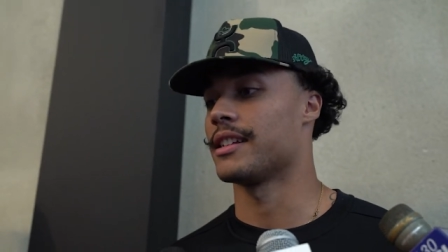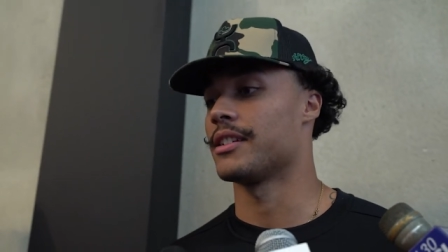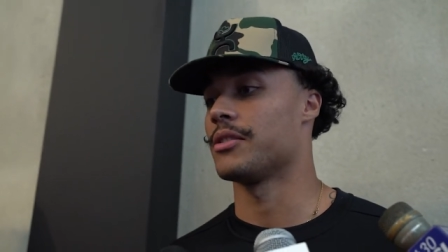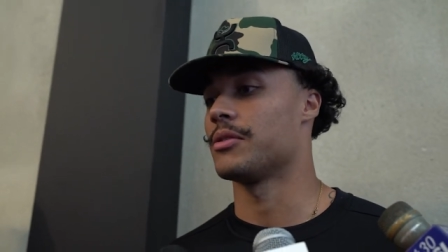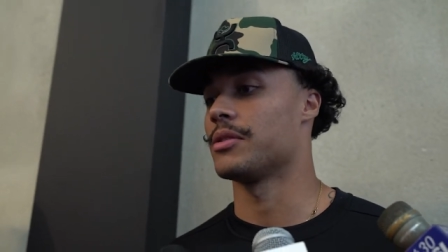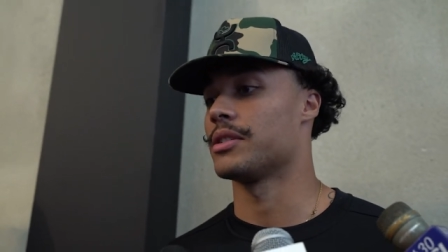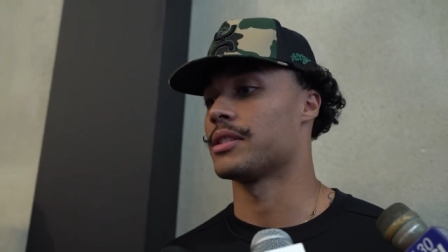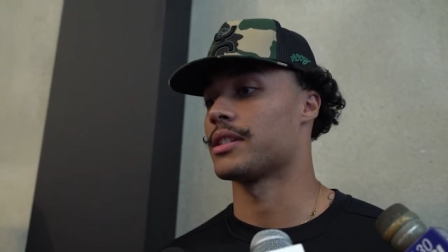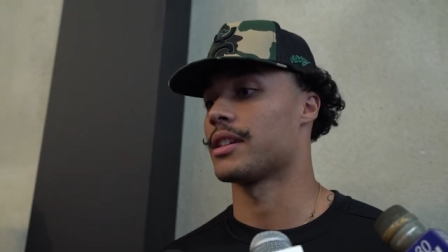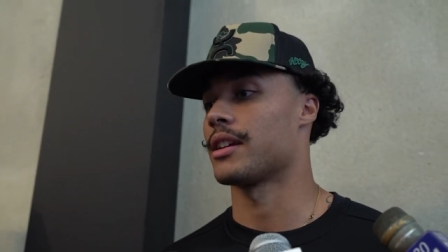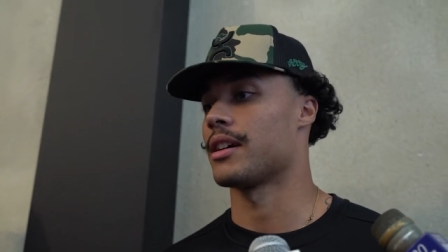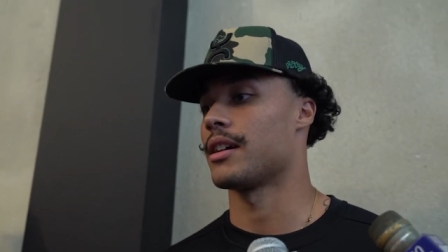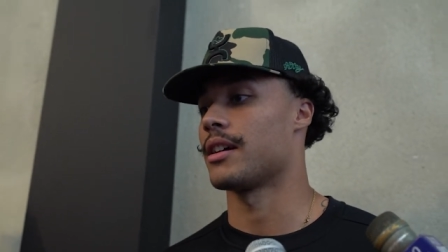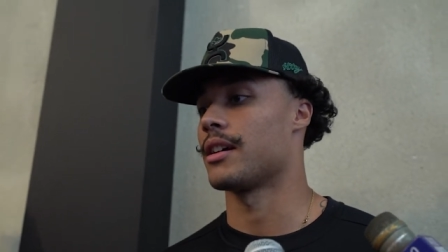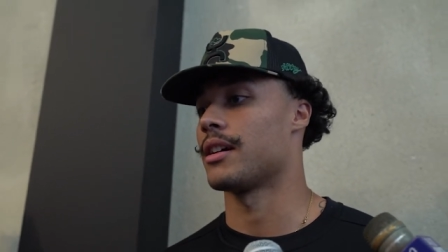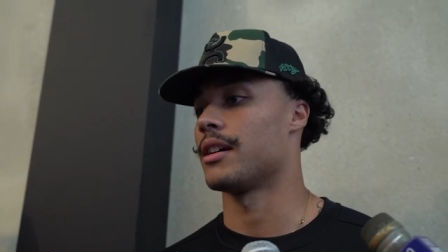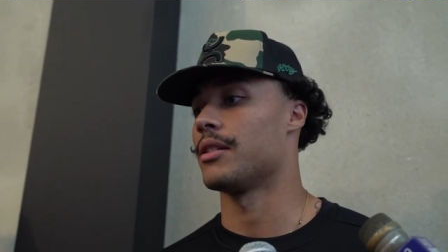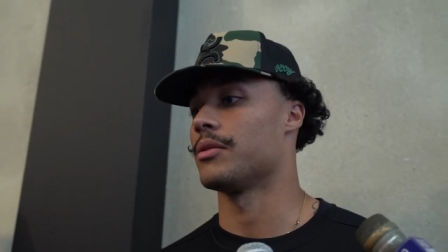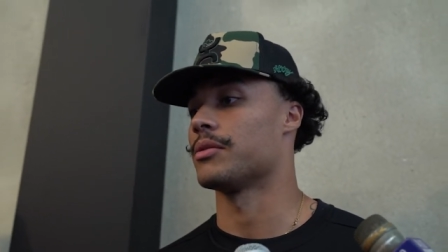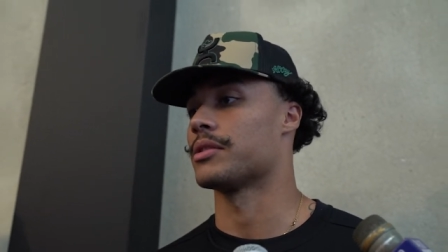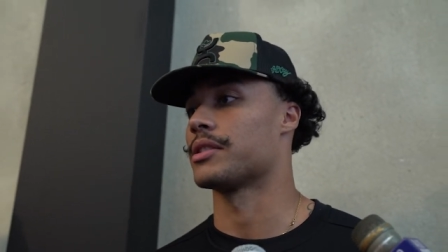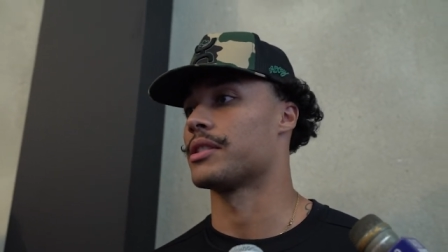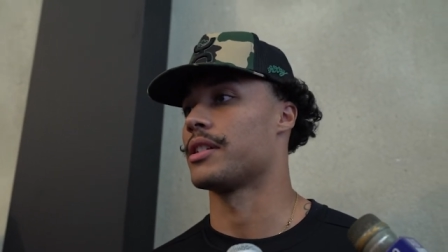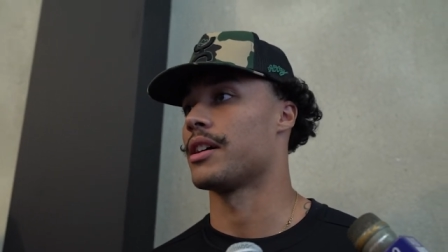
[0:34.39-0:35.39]
It was uh,
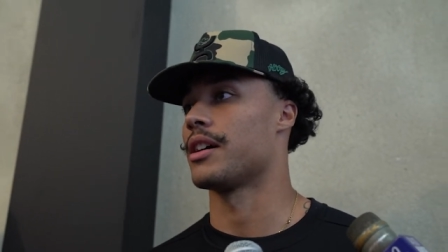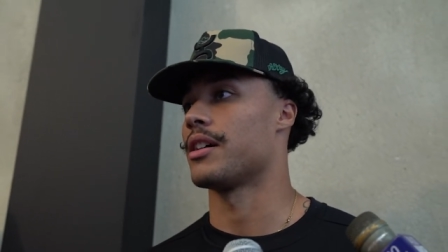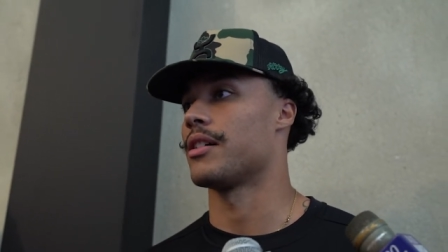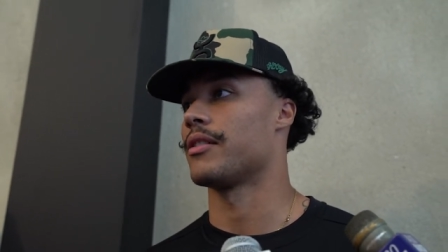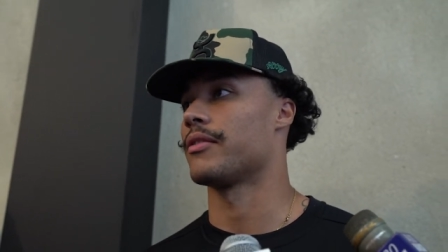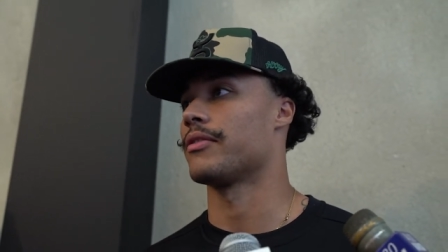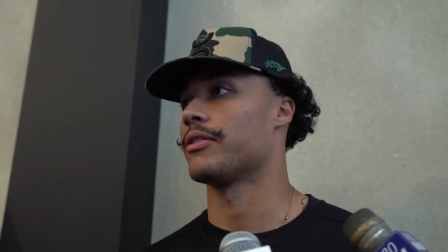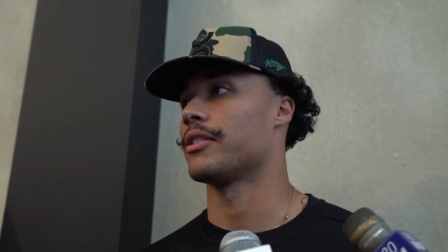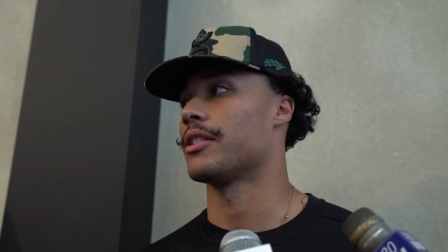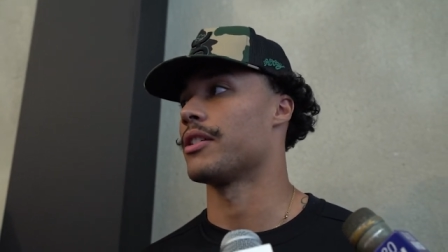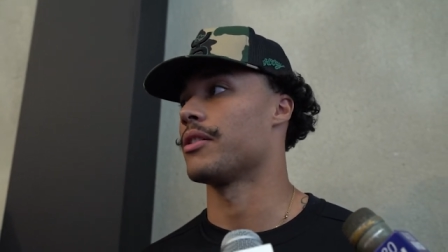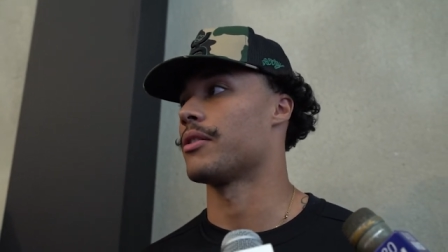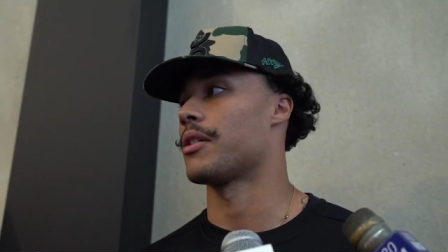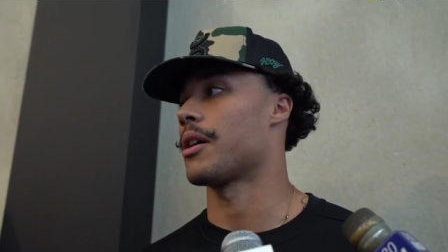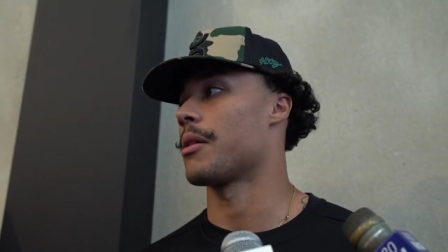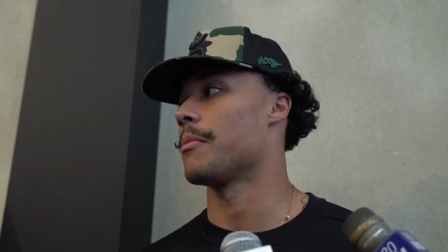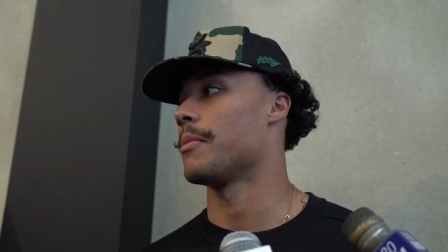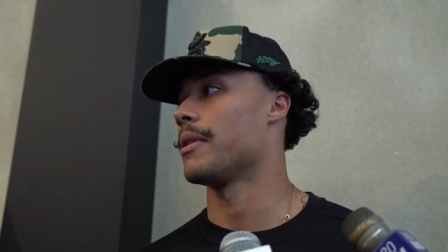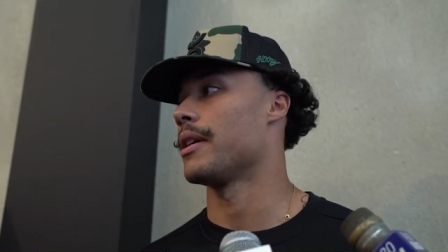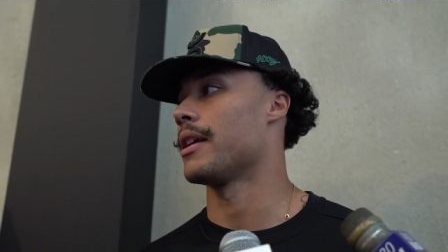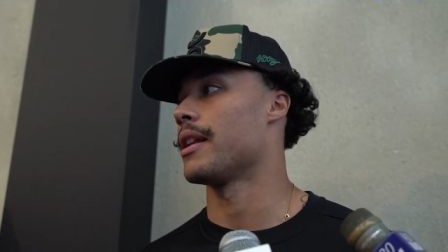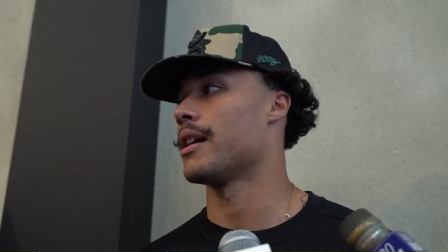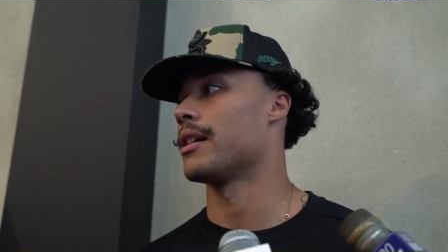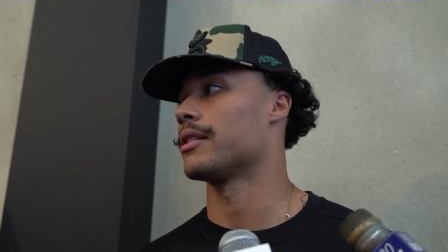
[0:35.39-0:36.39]
it was tough. You know, not
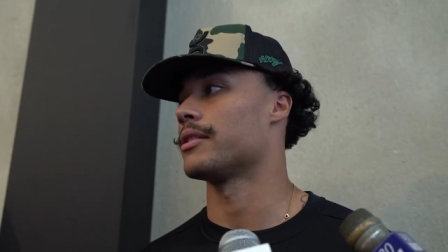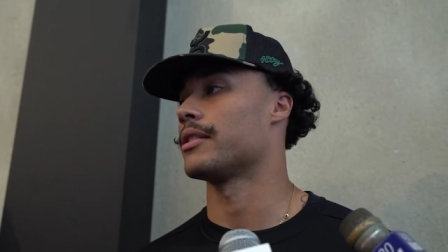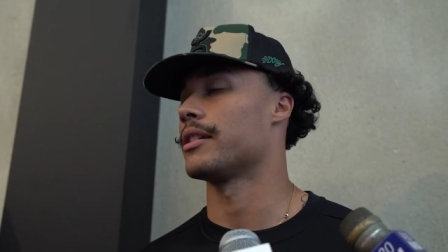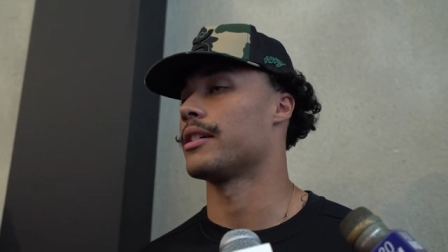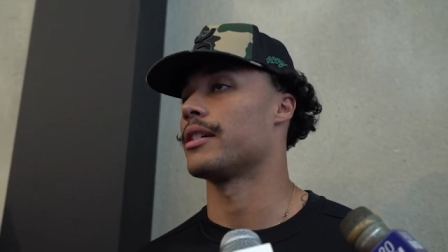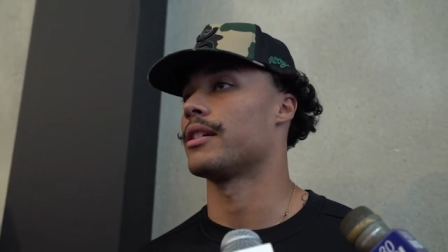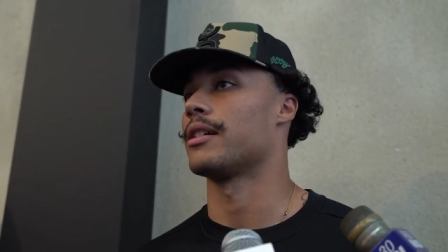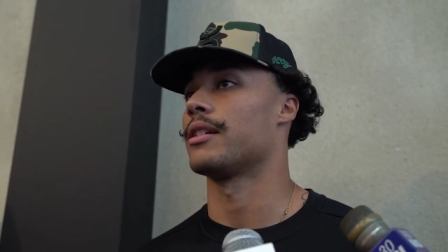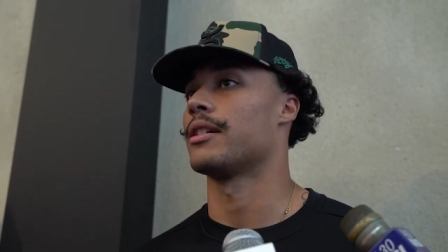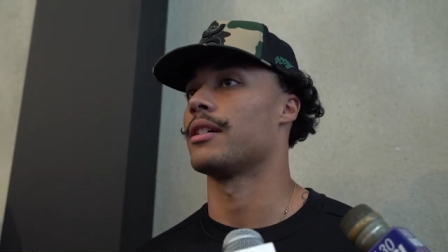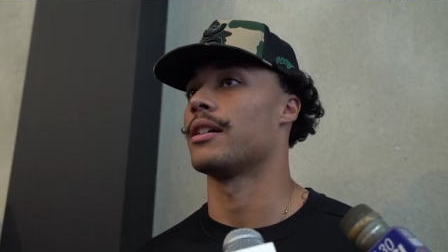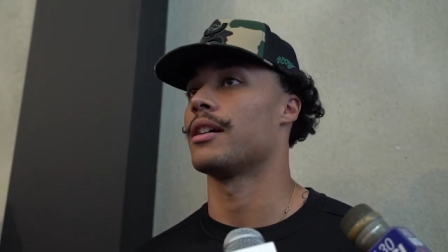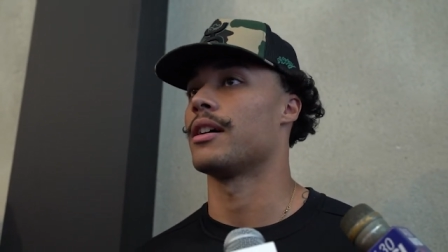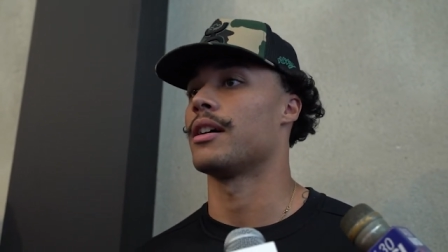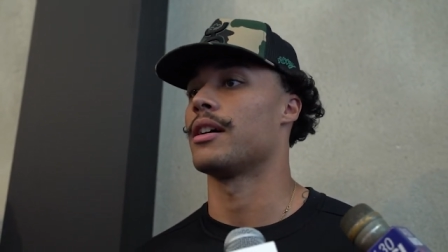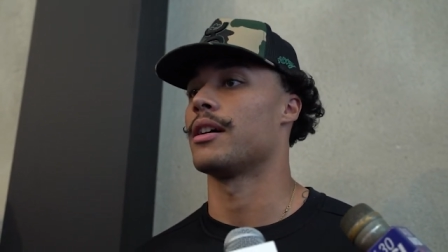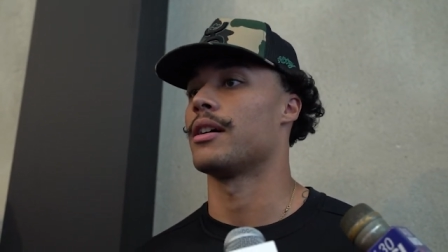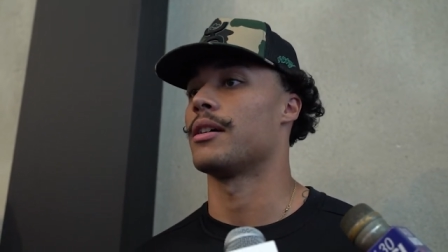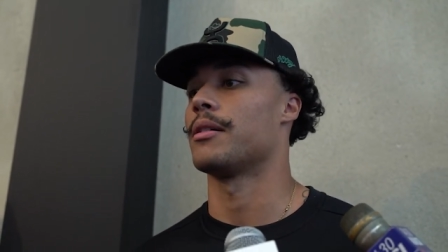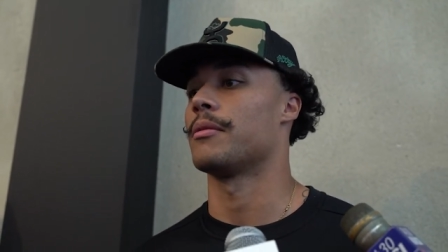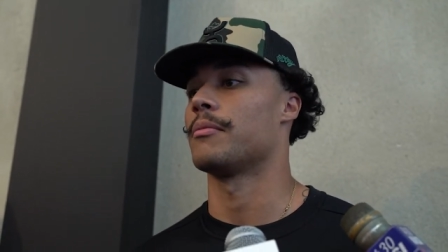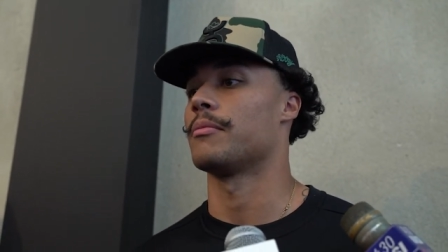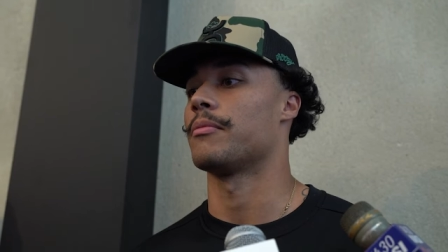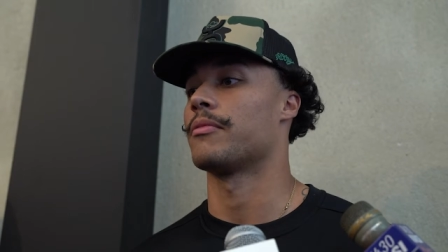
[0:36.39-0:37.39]
being out there
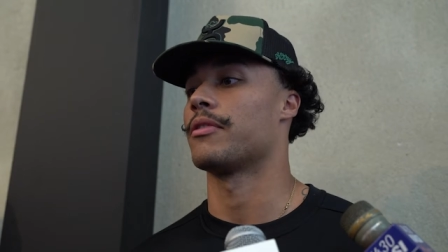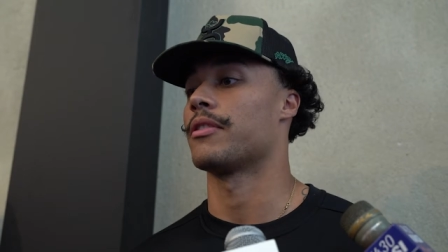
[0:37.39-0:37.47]
um,